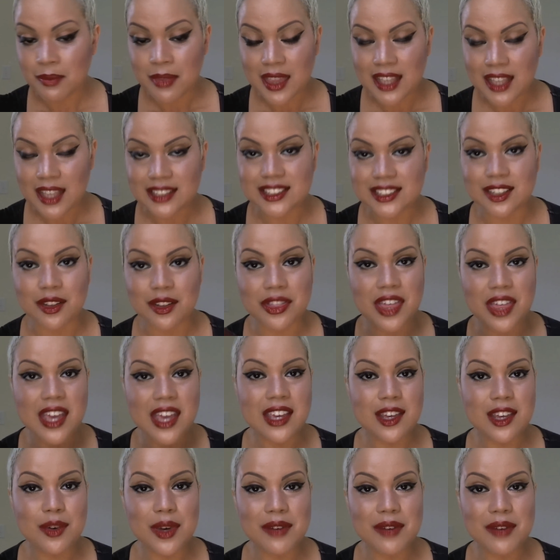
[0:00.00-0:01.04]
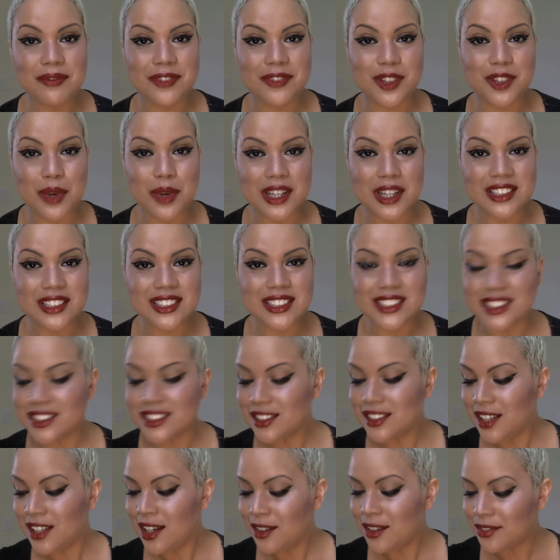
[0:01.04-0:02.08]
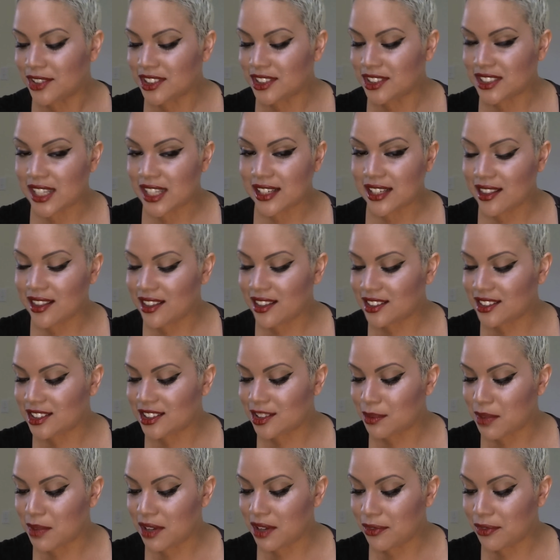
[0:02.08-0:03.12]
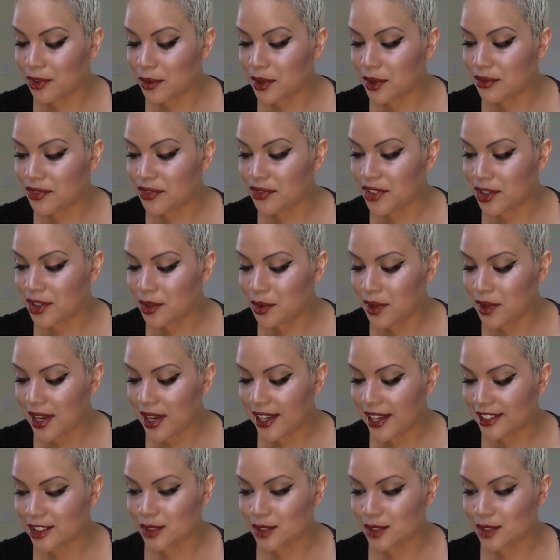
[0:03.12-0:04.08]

So thank you, Influencer, for sending this to me for review and